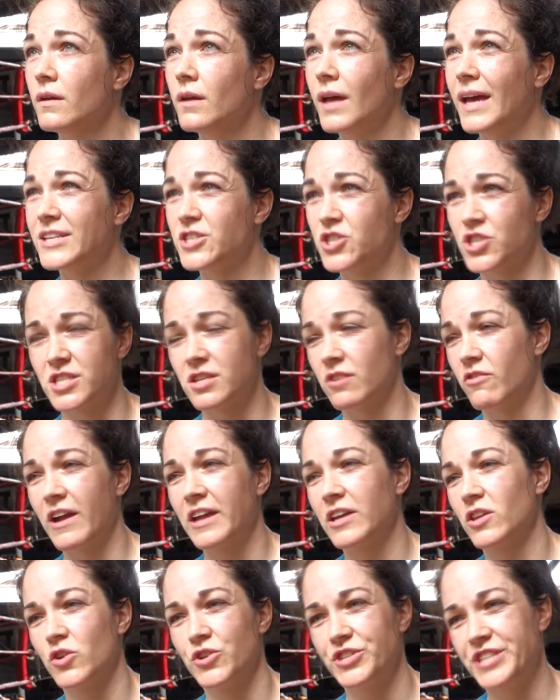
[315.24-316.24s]
it's just a
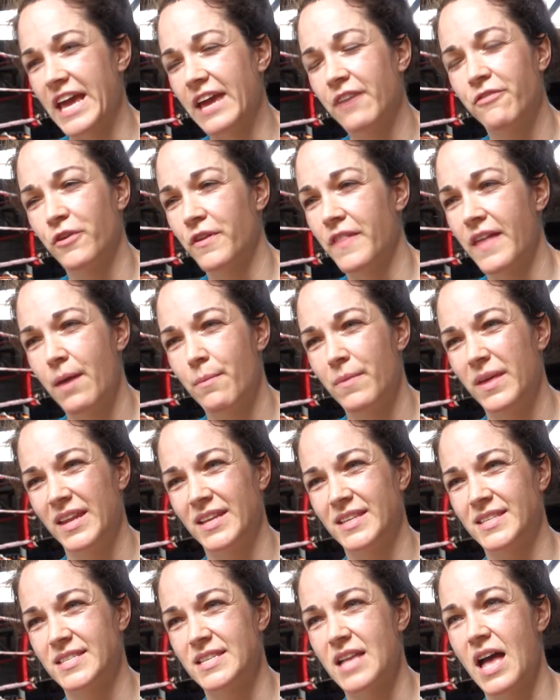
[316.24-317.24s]
regular day for them, and
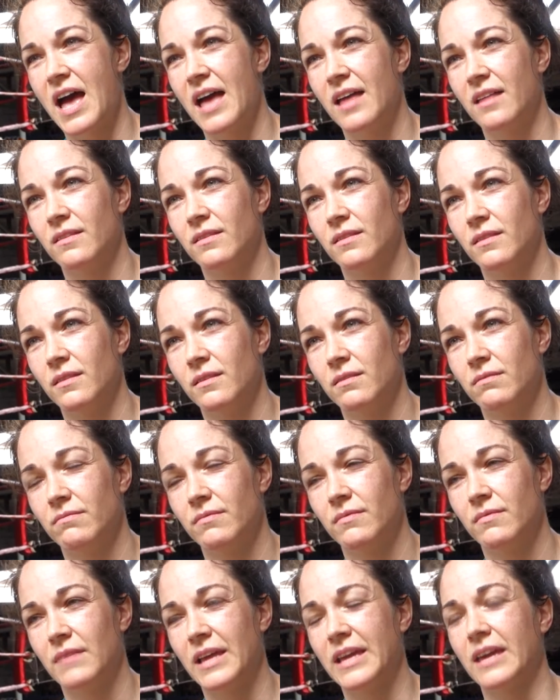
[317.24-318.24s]
it's not
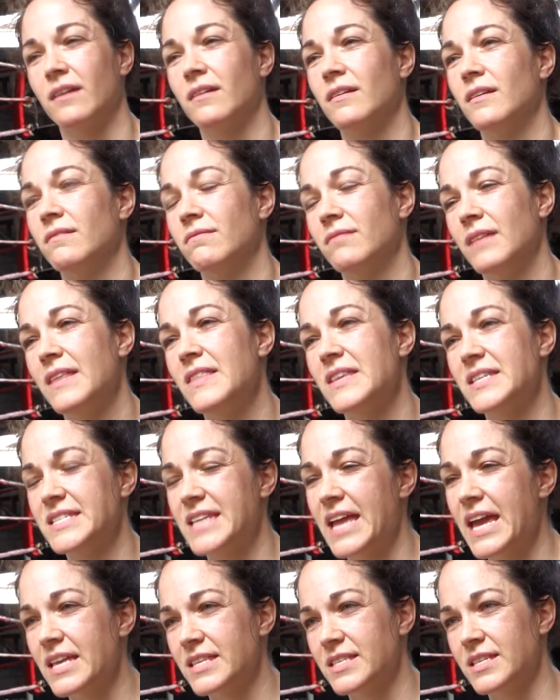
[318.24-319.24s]
like in the
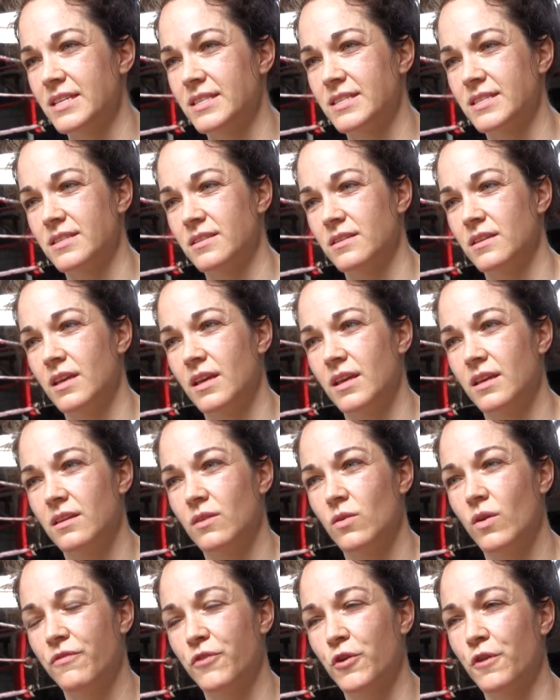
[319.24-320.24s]
States. It's
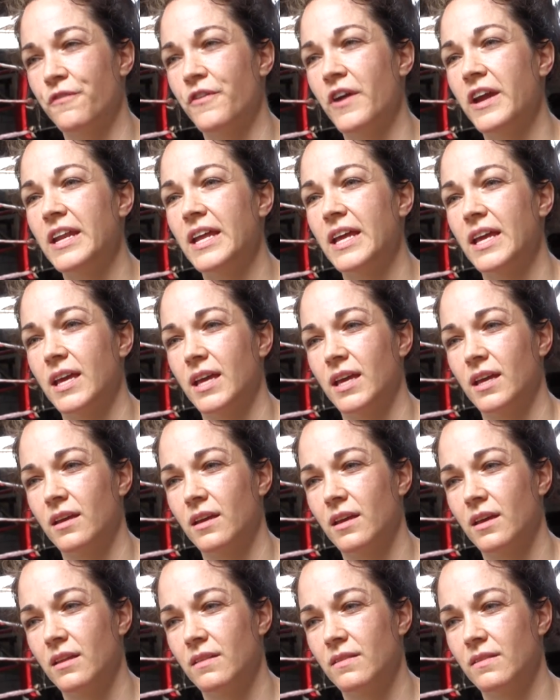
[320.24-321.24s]
if you're fighting,
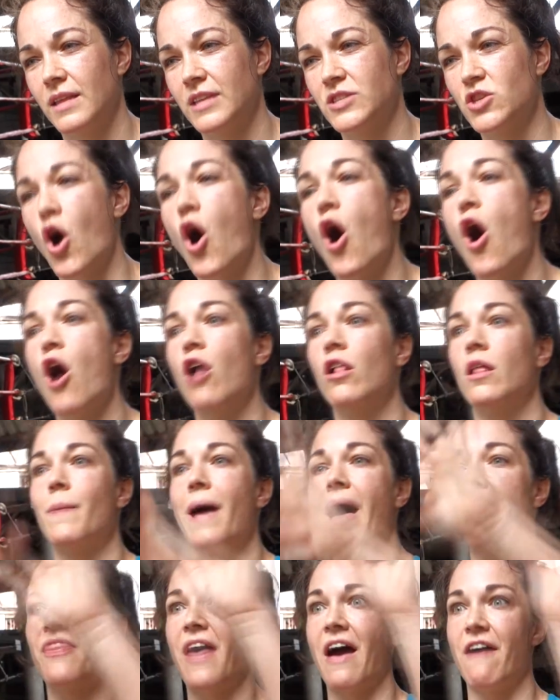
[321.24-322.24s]
it's all
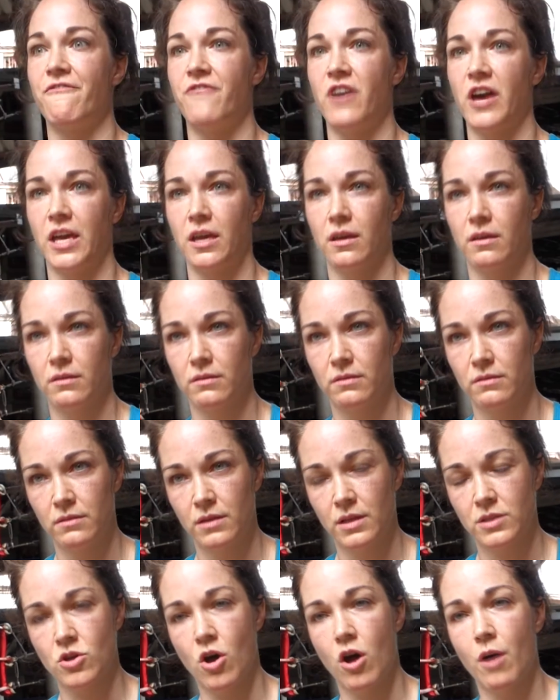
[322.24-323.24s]
about that fight.
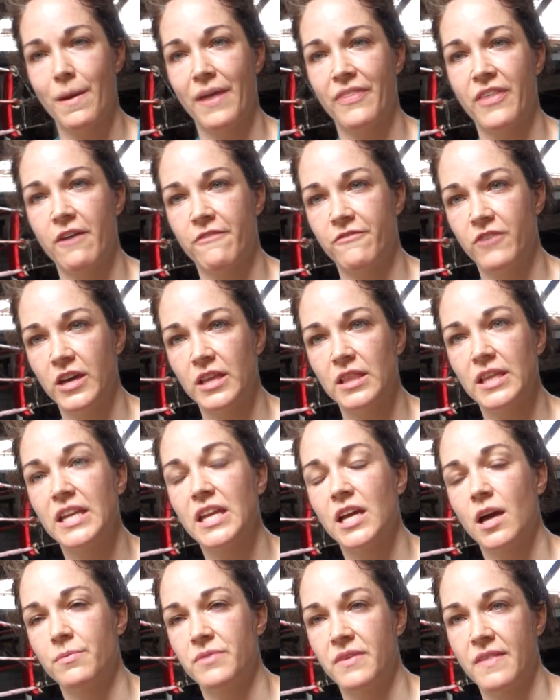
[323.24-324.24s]
It's all about that fight
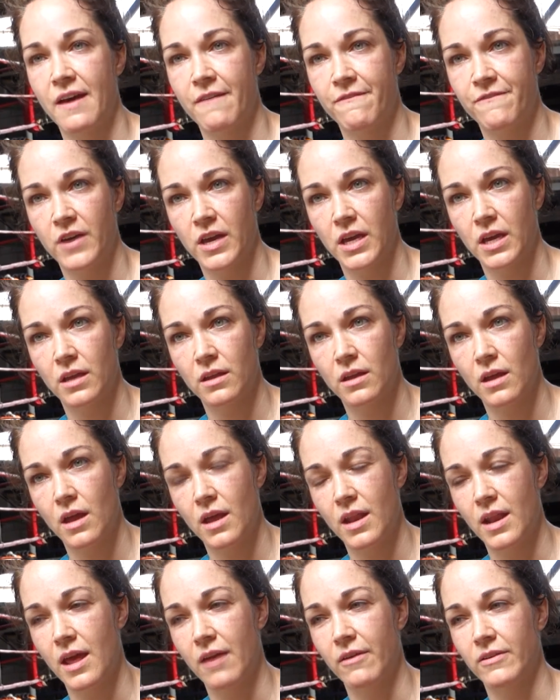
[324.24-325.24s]
leading up to that fight,
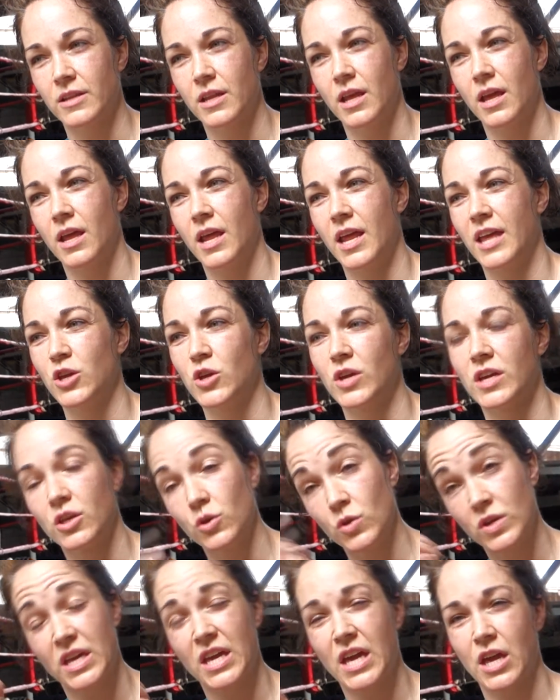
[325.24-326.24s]
and you can
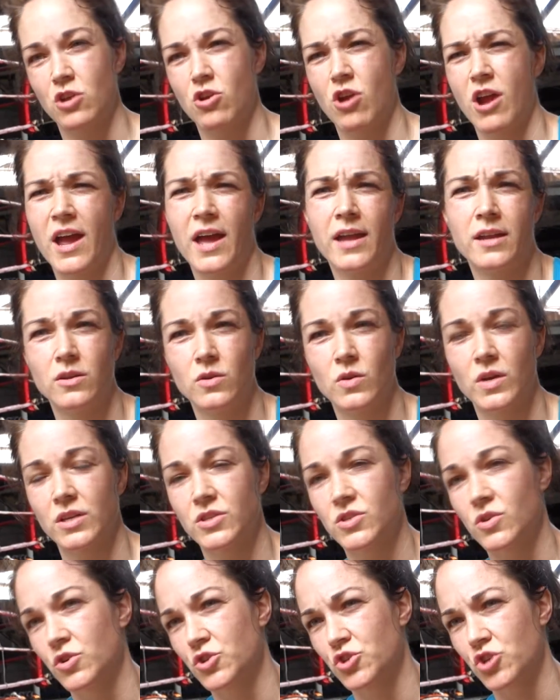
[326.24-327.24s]
get in your head and you get
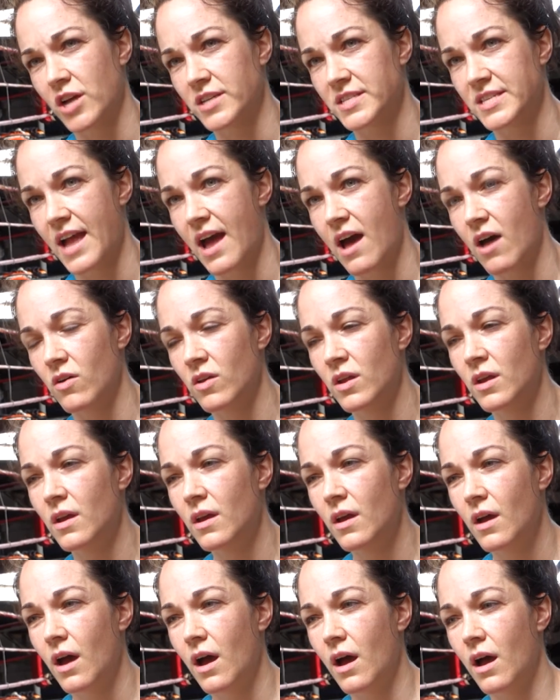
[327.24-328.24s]
so stressed out,
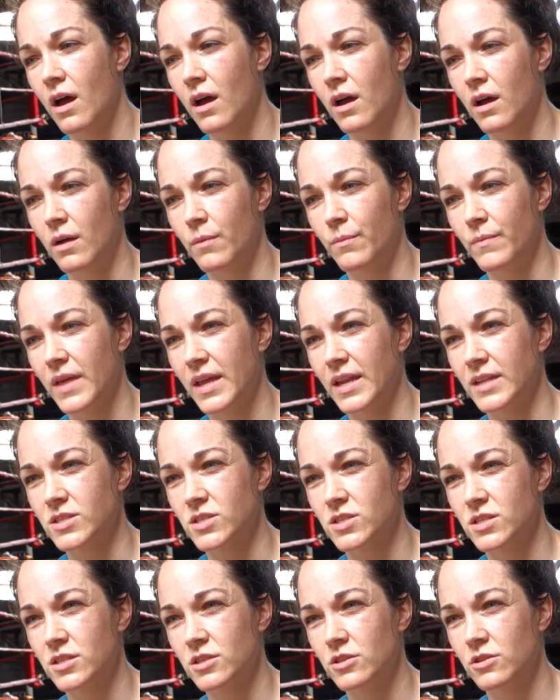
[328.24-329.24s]
and
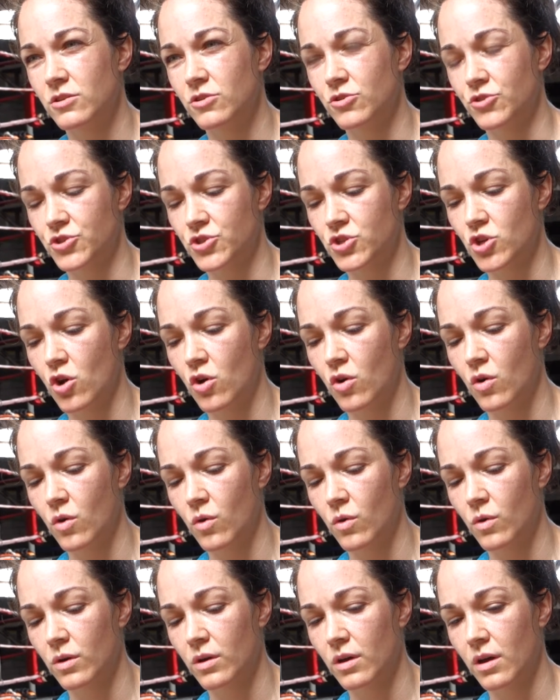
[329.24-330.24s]
you're
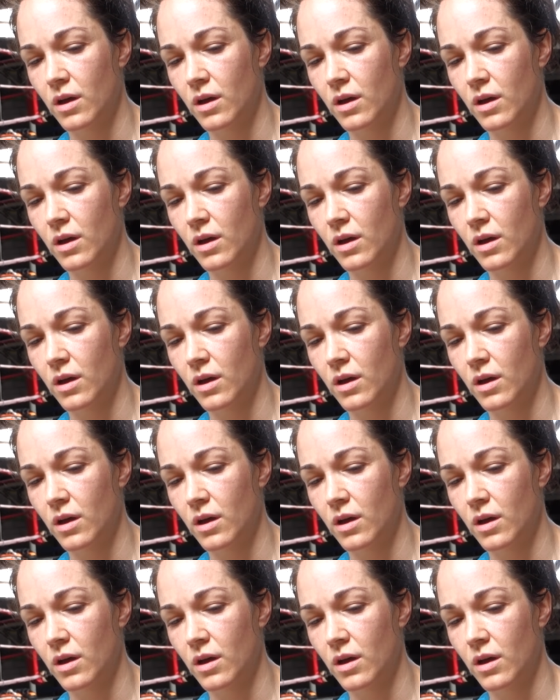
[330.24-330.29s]
so